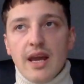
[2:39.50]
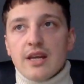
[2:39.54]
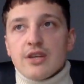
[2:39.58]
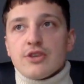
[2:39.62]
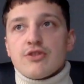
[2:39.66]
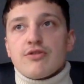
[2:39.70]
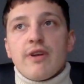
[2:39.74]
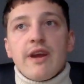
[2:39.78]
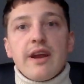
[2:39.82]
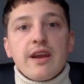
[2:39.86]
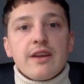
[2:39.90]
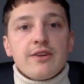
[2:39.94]

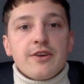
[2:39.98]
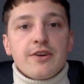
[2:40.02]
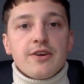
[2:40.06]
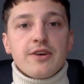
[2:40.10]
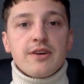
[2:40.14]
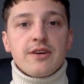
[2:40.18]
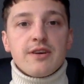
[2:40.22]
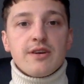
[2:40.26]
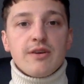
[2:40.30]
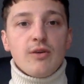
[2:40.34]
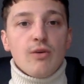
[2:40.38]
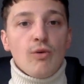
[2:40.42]

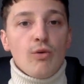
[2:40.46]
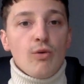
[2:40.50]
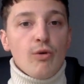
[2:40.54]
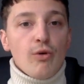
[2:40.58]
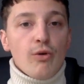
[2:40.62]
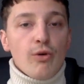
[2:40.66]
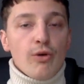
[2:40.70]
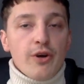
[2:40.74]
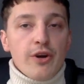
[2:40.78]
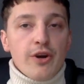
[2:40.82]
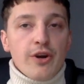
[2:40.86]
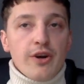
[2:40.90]
trainer
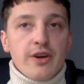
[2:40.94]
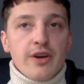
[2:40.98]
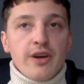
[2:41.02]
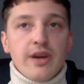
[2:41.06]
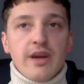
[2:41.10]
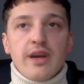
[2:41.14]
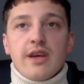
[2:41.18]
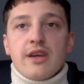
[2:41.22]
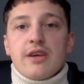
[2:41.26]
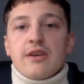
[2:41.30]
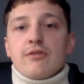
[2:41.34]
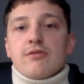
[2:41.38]
or
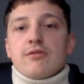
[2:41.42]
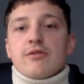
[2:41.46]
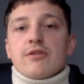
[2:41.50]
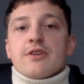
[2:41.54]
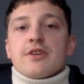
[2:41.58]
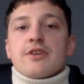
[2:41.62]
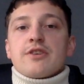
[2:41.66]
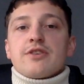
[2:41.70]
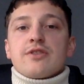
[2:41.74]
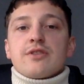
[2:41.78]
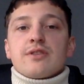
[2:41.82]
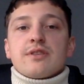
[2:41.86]

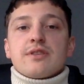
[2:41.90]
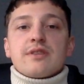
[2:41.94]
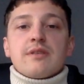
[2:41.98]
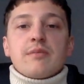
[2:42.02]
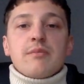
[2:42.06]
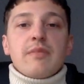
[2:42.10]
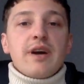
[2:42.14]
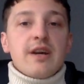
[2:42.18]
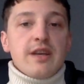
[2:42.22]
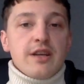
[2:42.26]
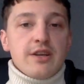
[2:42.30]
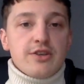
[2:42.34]
you're just a
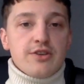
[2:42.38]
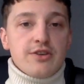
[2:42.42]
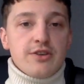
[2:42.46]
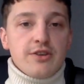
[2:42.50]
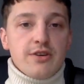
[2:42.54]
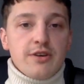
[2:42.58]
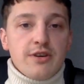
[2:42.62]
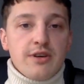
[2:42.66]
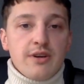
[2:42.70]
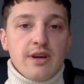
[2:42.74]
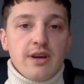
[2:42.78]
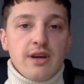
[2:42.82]

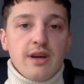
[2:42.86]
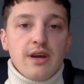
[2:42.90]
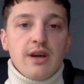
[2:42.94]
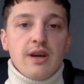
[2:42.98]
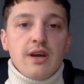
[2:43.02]
manager.